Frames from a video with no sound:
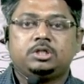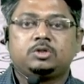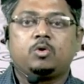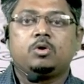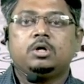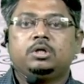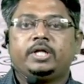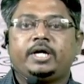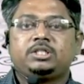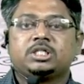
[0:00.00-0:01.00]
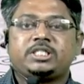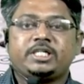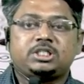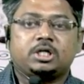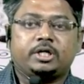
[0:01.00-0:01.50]
So there is a
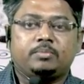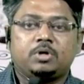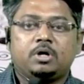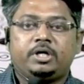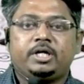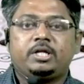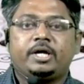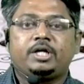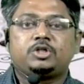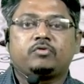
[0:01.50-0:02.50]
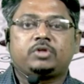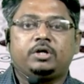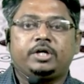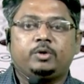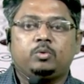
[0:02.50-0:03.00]
6 attempt till the age of
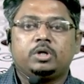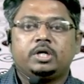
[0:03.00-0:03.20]
32 to